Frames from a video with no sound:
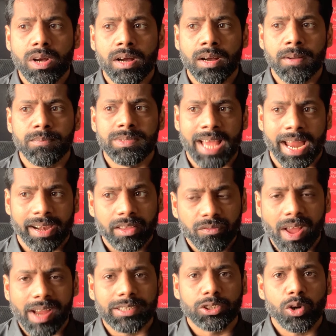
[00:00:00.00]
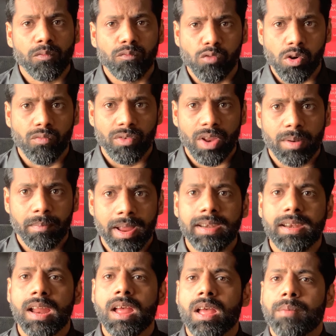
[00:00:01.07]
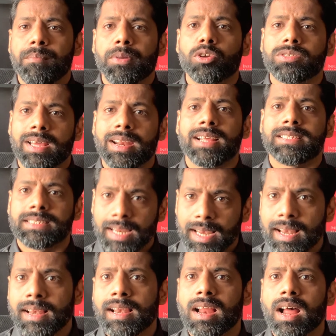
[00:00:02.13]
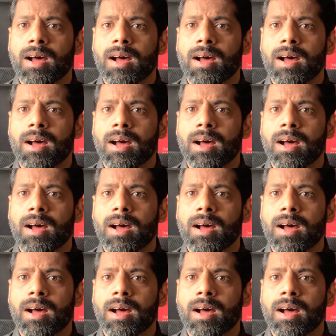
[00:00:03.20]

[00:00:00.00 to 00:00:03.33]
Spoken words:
a satisfaction or fulfillment, because there are still